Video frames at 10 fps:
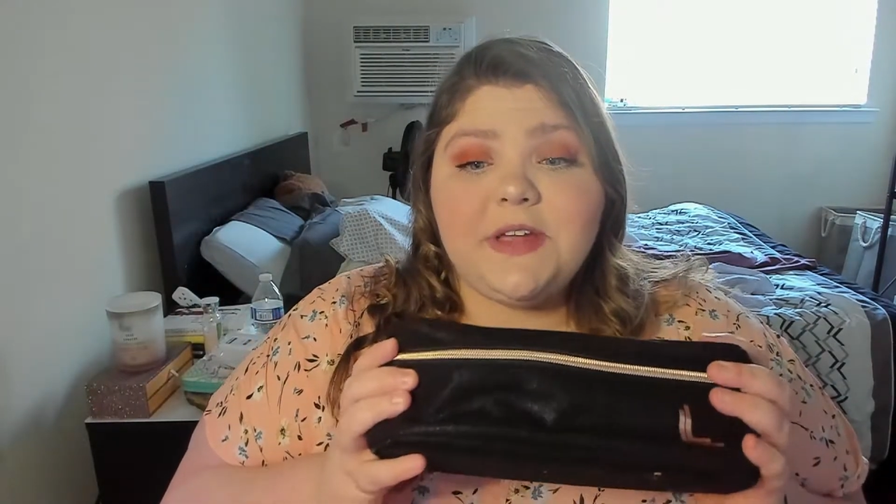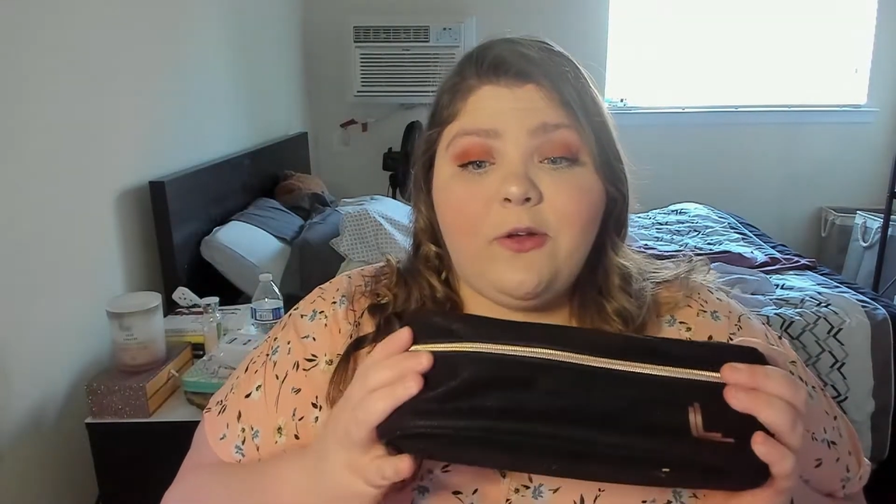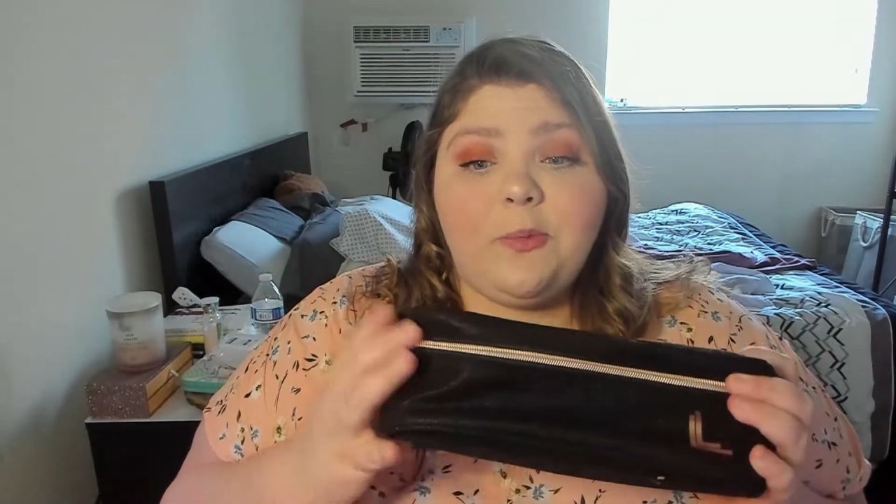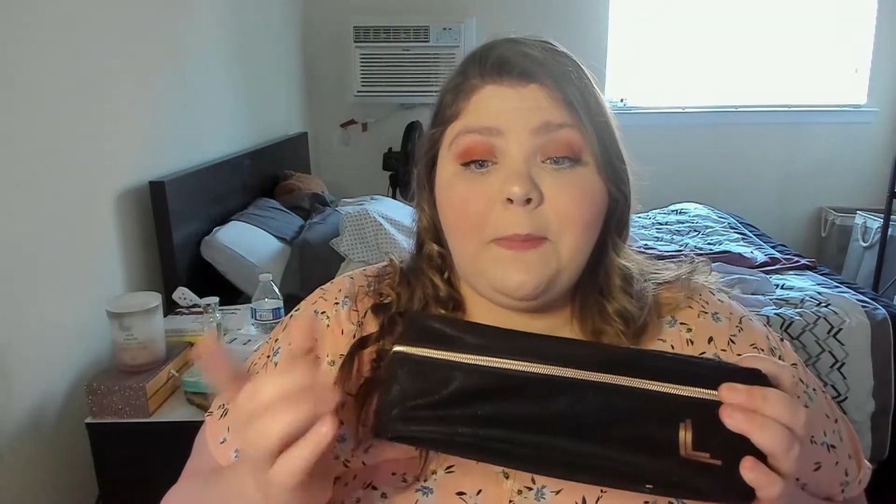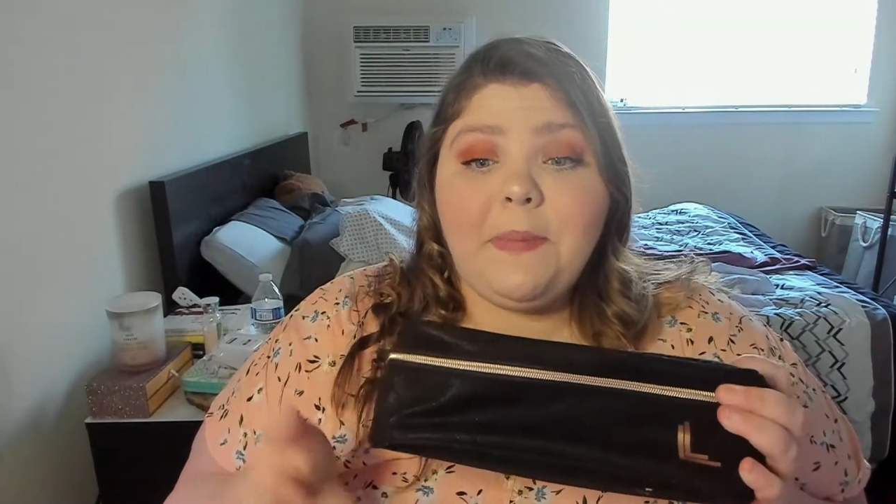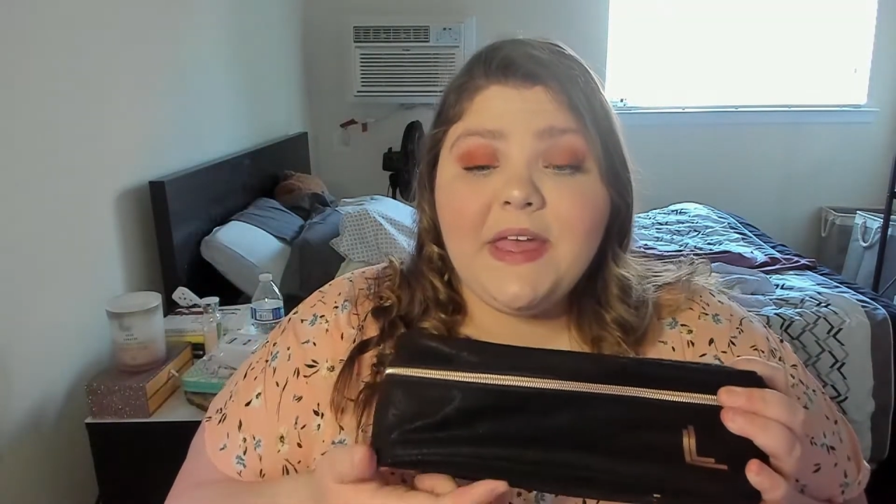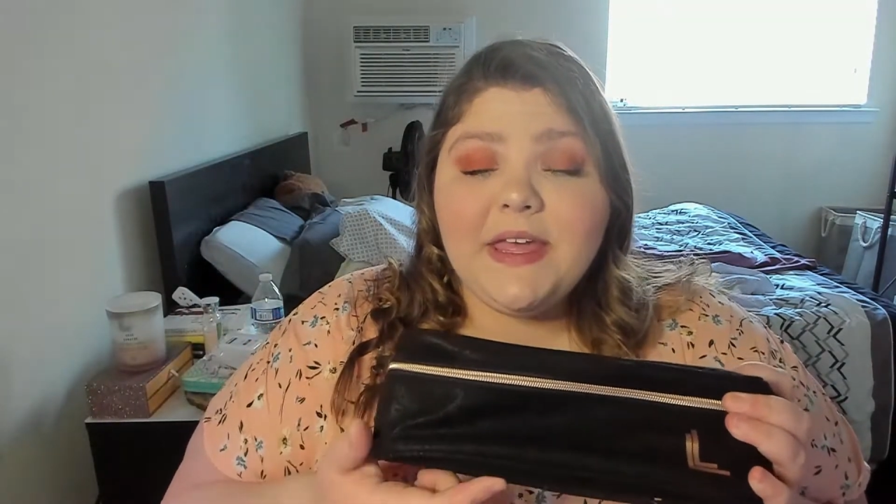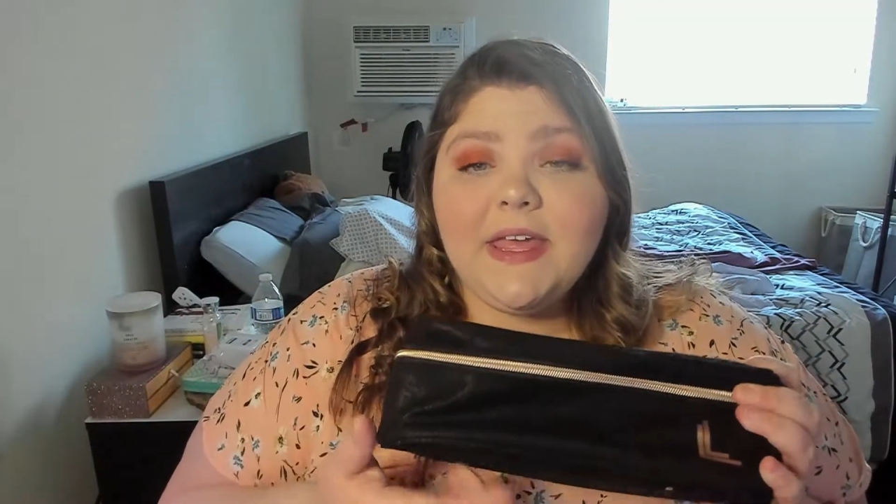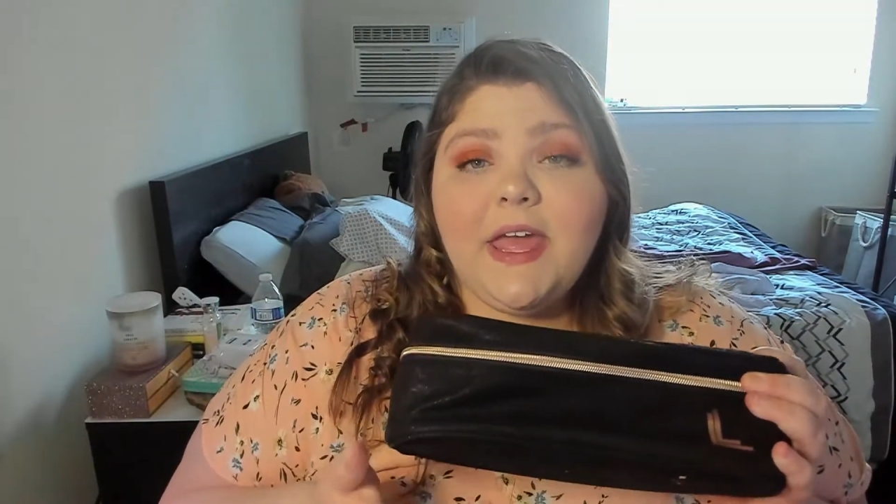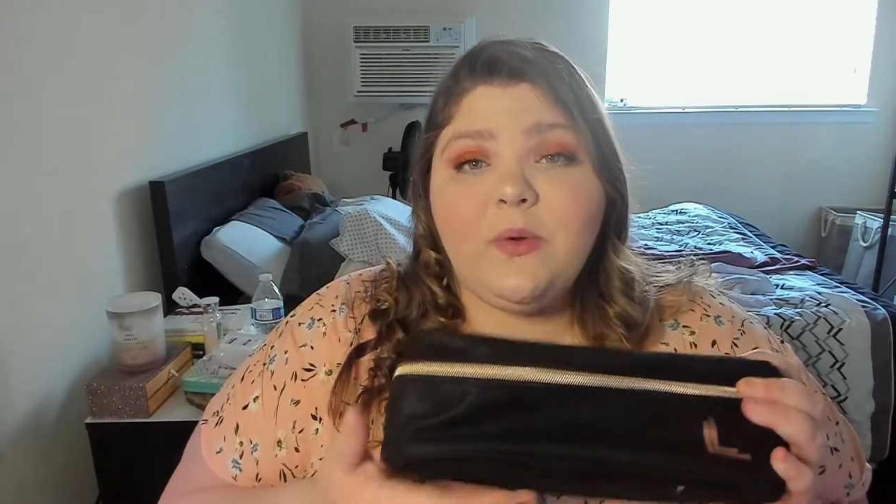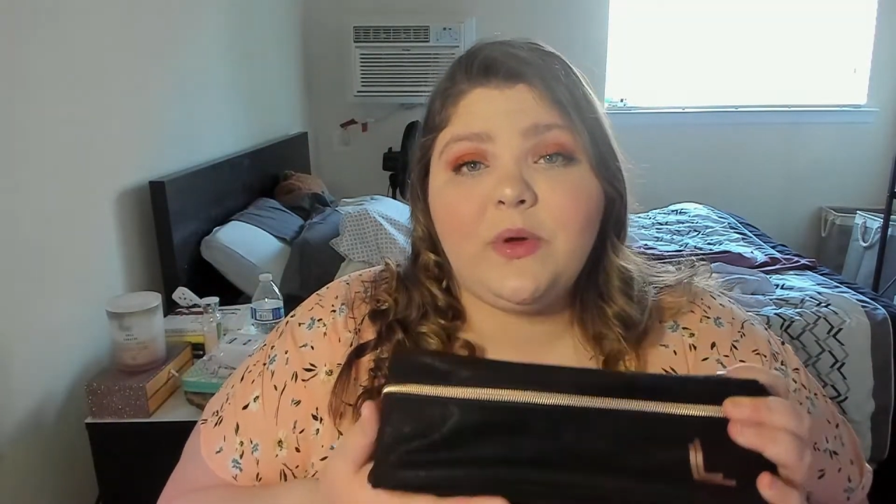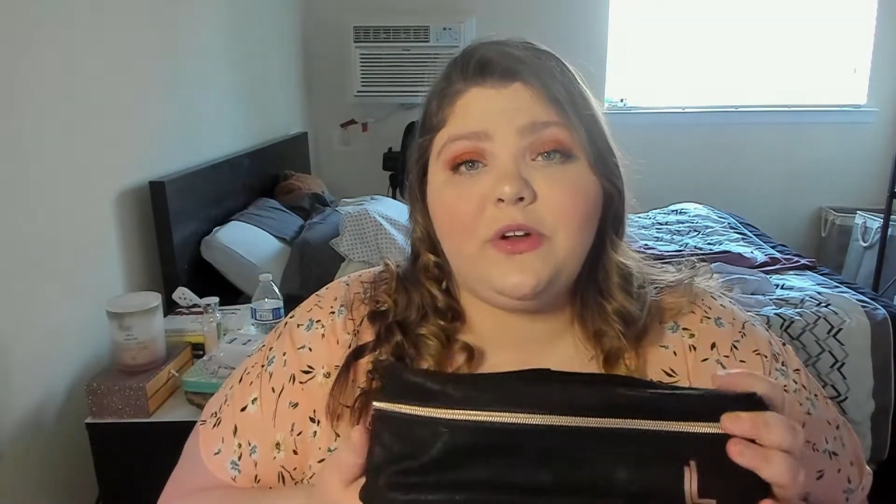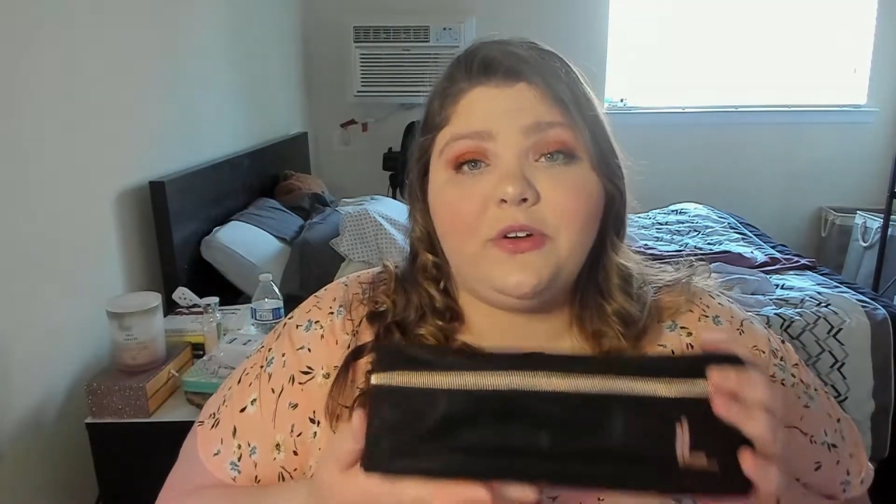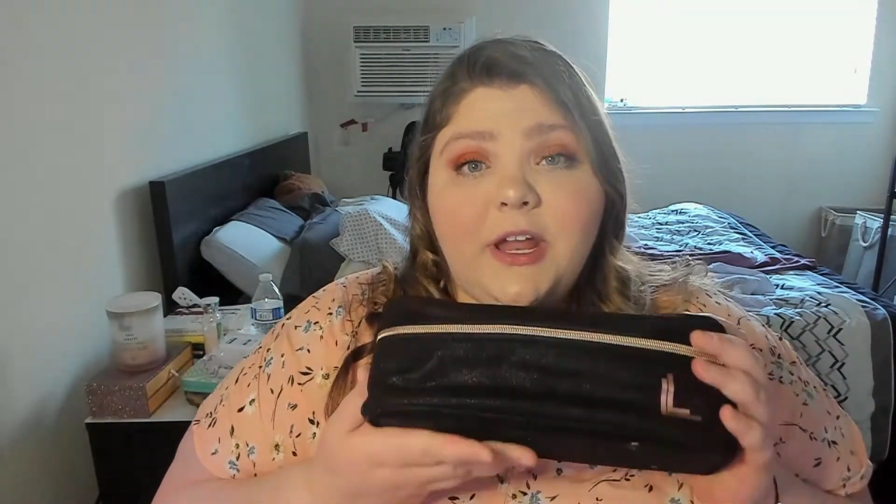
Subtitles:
I will be picking a winner on